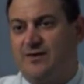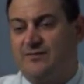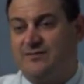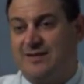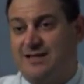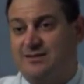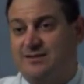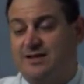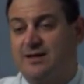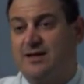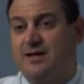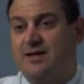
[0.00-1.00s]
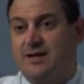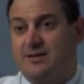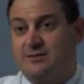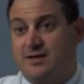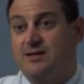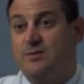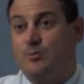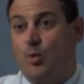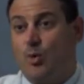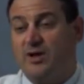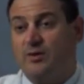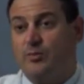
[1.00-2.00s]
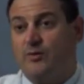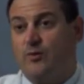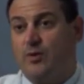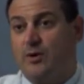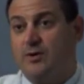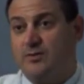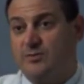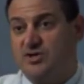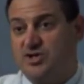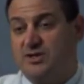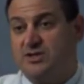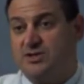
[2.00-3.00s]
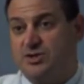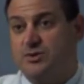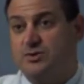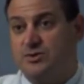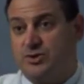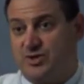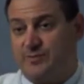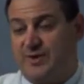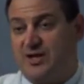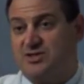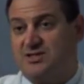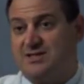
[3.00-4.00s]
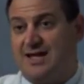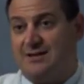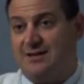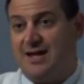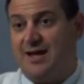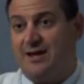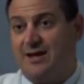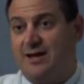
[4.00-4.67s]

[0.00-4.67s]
of testing is in the morning before the machine is used to treat patients that day.